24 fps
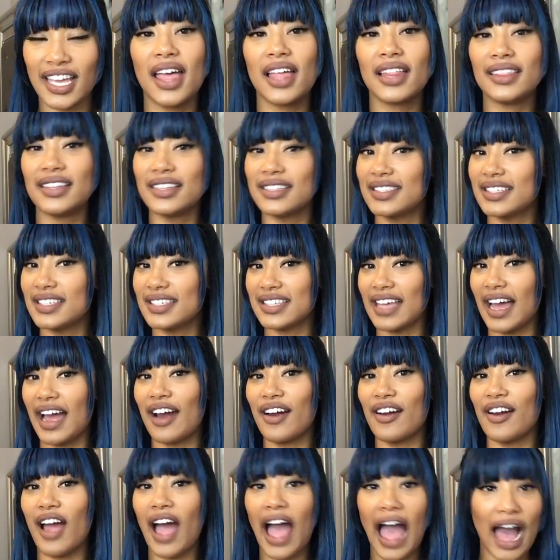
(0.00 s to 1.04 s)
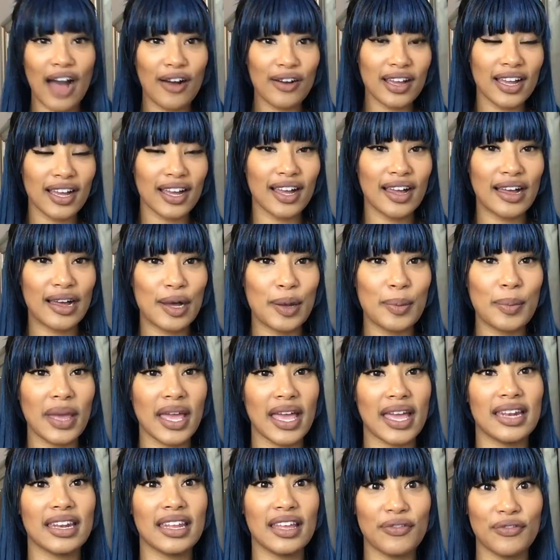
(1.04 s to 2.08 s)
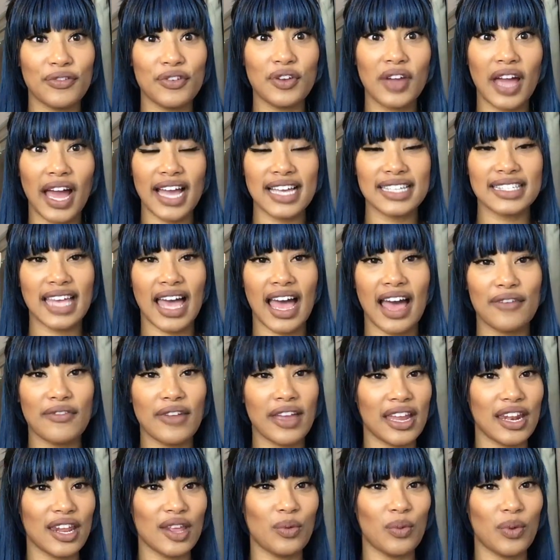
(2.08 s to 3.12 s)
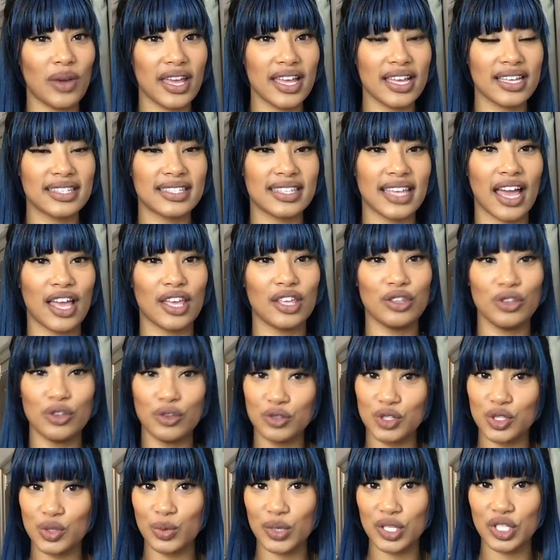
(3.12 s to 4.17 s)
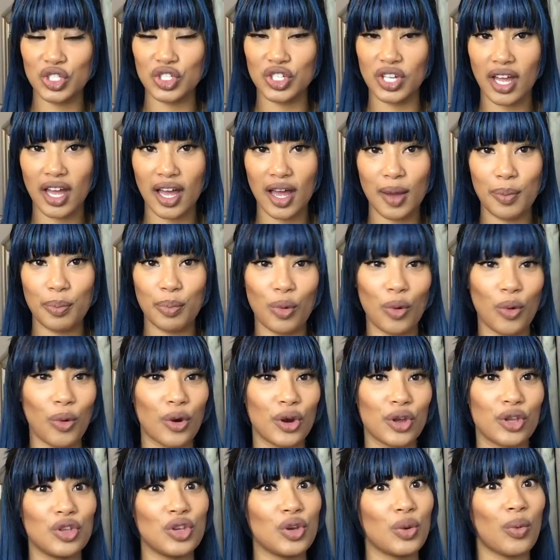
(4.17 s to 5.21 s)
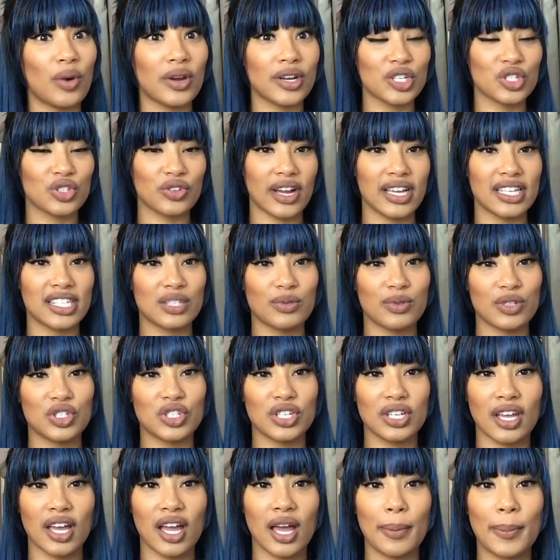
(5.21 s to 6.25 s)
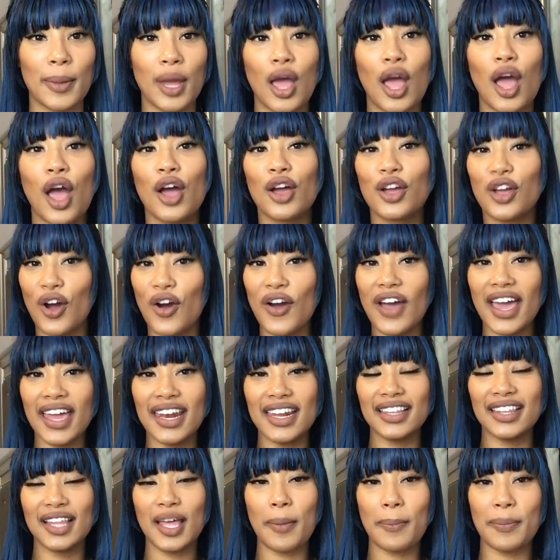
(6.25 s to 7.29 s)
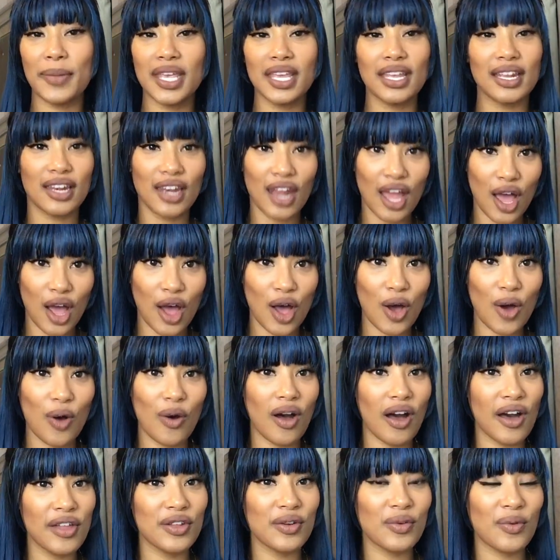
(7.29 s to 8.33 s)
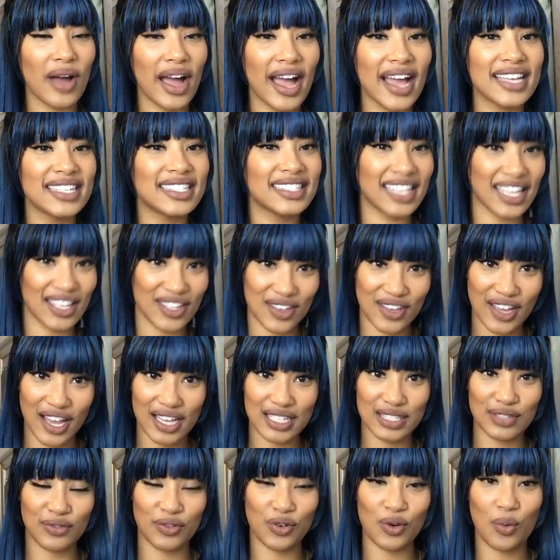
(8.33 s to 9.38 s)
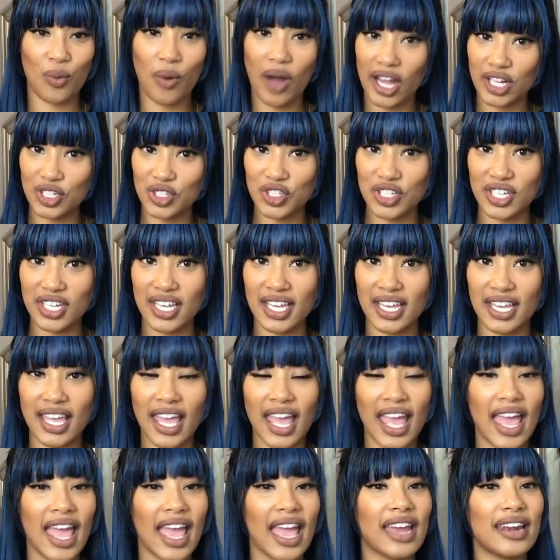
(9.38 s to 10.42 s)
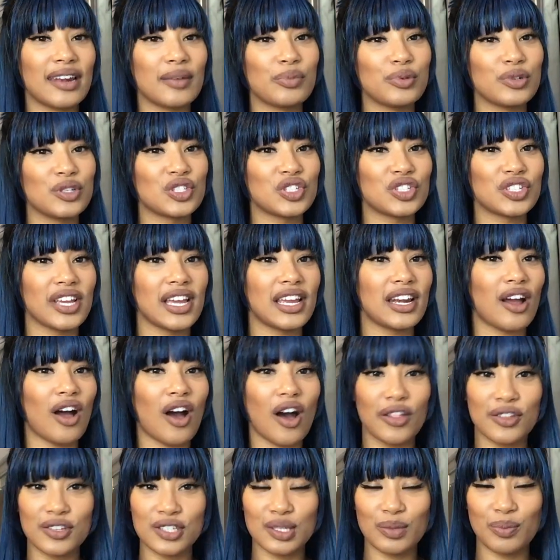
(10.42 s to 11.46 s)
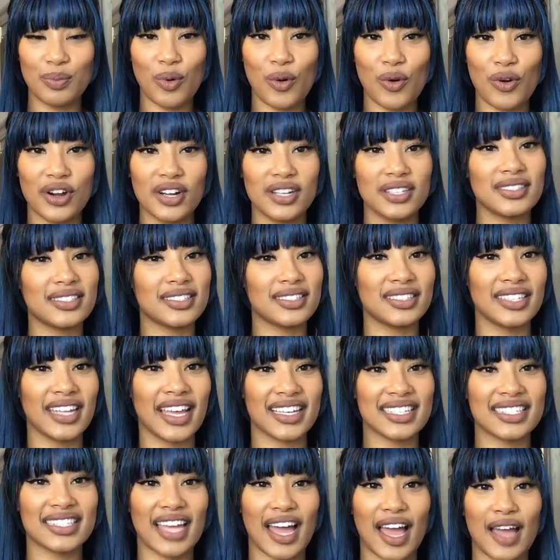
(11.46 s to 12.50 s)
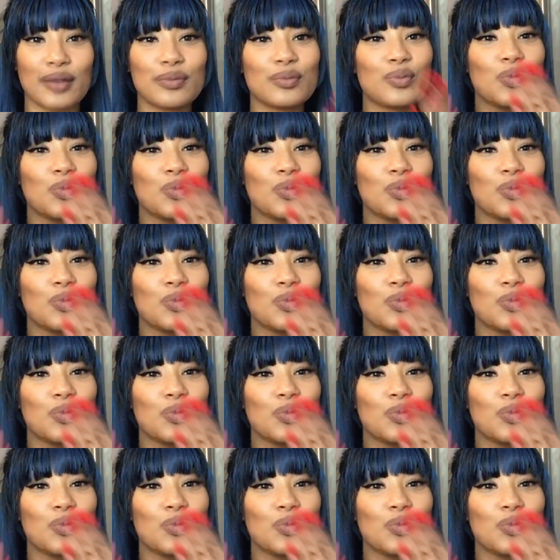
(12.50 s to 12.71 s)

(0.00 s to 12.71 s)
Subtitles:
This is our outcome, and if you guys have any wigs that you switched up or you want to try switching up, go ahead and let me know. Otherwise, thank you guys for watching and appreciate all the support. Till next time.